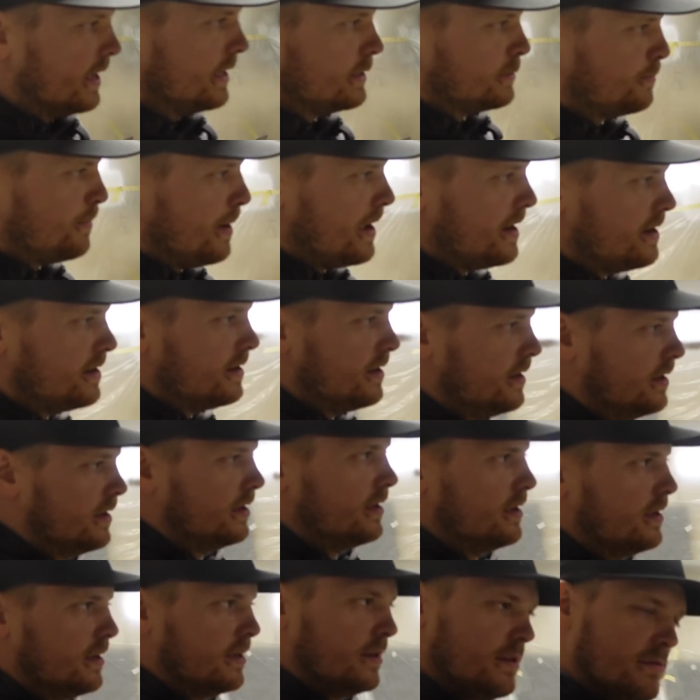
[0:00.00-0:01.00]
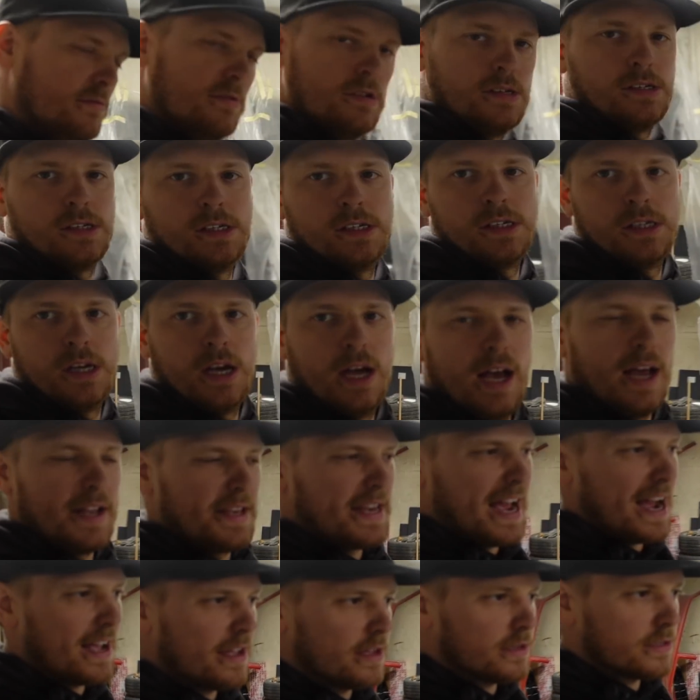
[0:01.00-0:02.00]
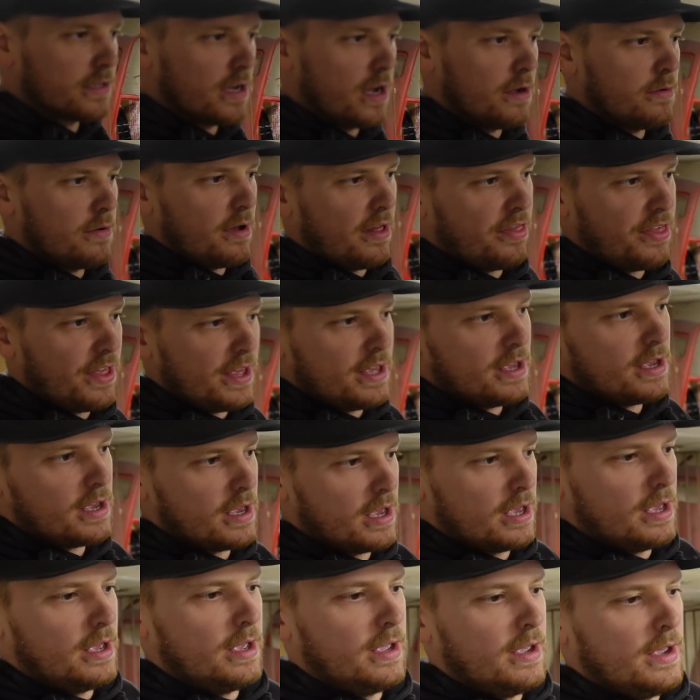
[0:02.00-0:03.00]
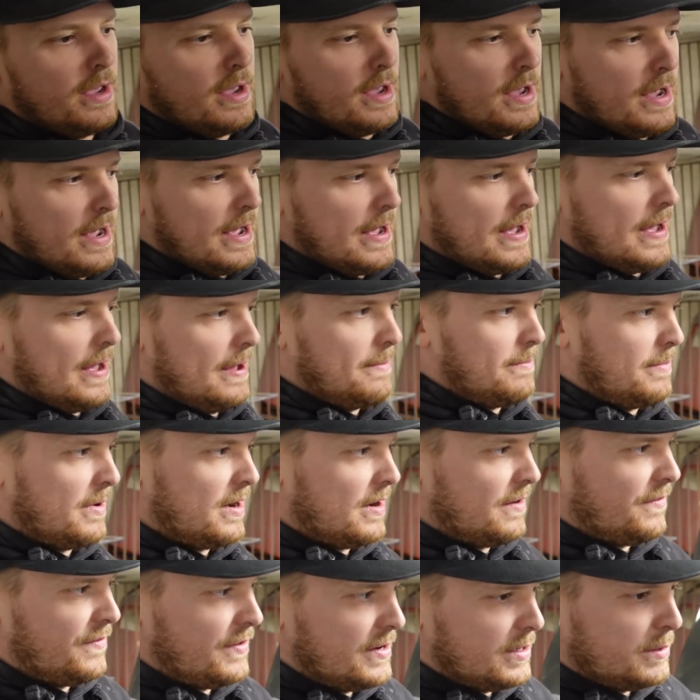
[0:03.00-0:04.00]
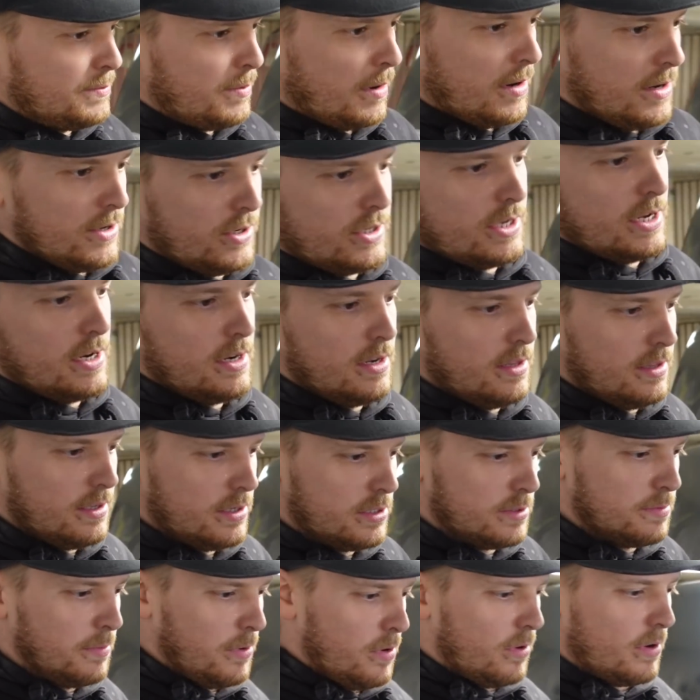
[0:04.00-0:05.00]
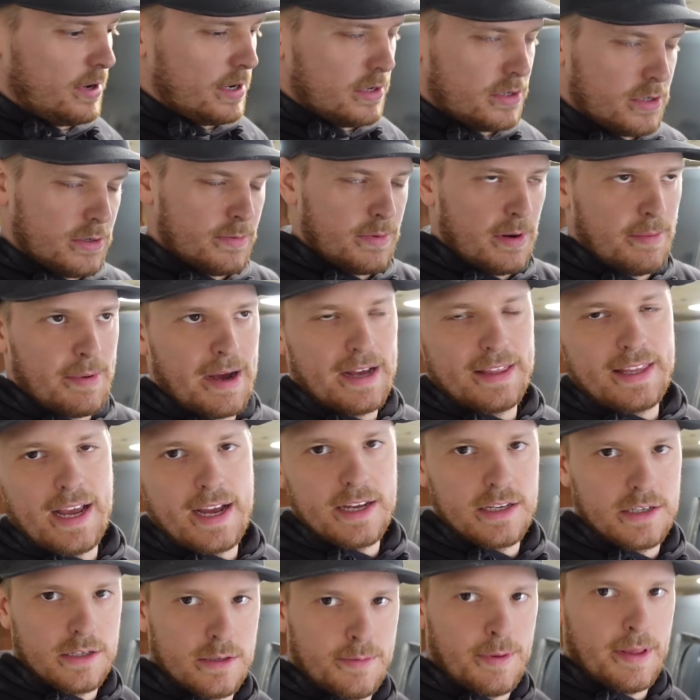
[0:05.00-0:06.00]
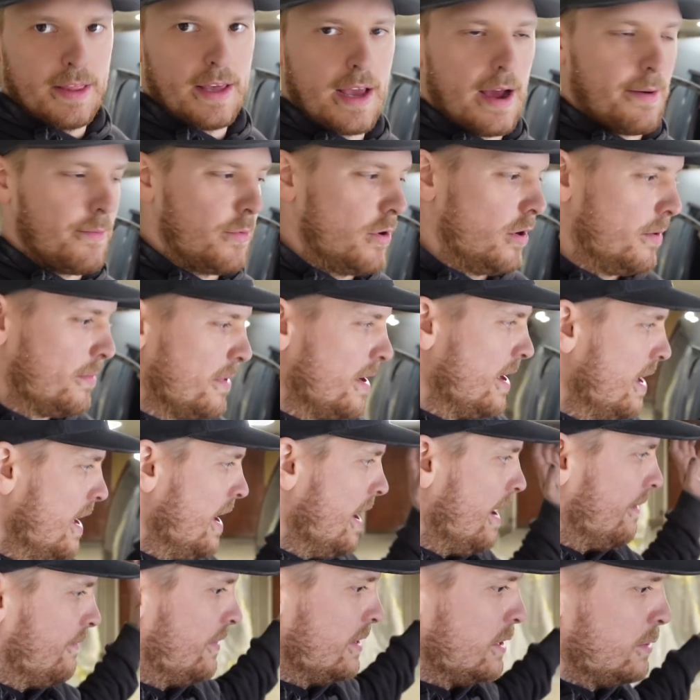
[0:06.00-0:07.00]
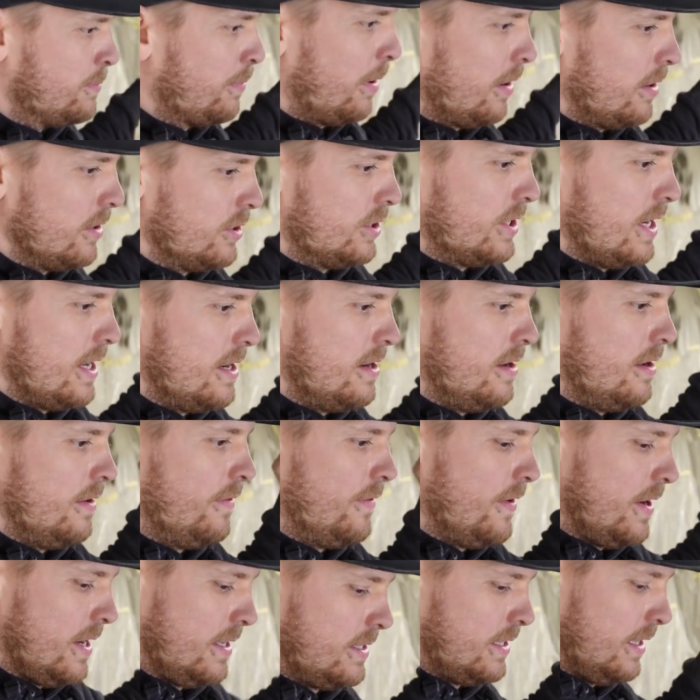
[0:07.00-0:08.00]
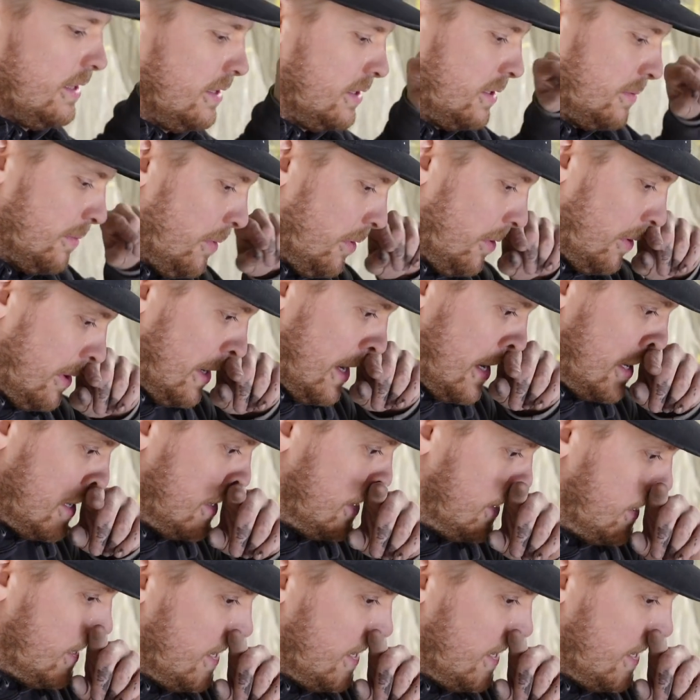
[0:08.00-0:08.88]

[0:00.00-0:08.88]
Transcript: it's been a day or so, I think. I finished polishing this morning, so it's been about a day since I put the camera up. Finished polishing first thing this morning.